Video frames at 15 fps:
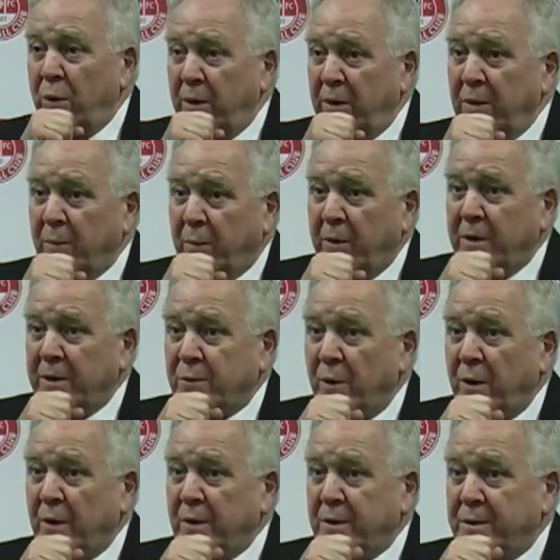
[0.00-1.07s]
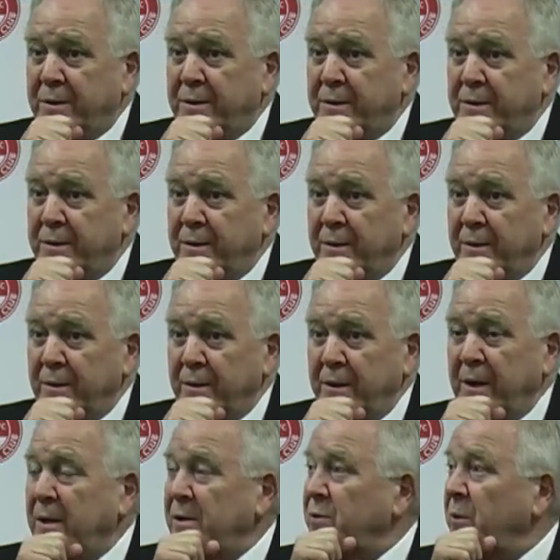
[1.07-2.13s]
we didn't play as well as
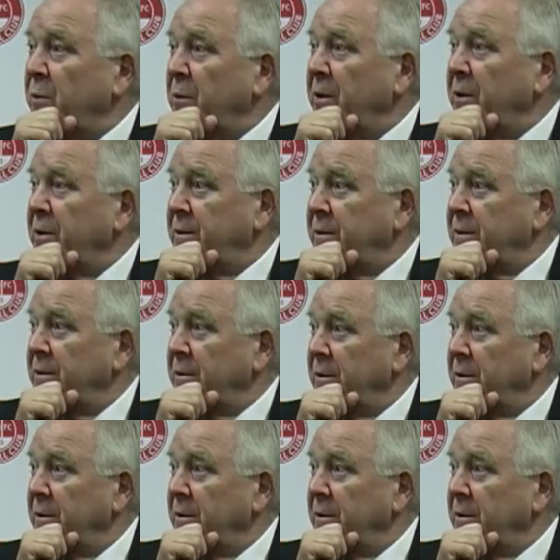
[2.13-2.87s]
today as we played